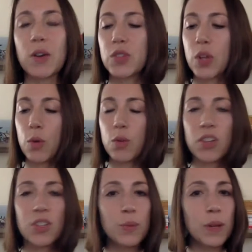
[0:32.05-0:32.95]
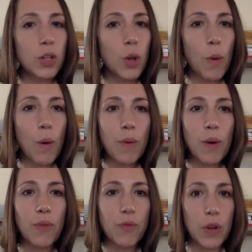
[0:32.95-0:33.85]
So I just want to go
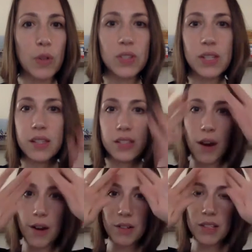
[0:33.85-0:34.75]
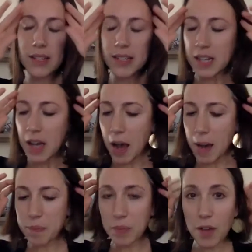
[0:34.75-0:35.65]
over first to start
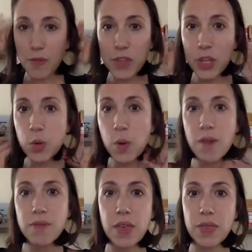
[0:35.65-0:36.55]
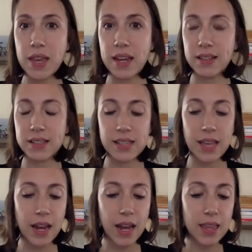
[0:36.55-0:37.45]
a few of the things
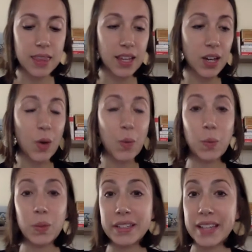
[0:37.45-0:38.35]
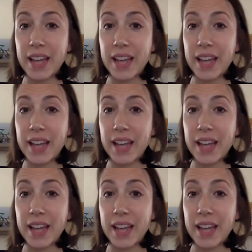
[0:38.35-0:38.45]
that I think are really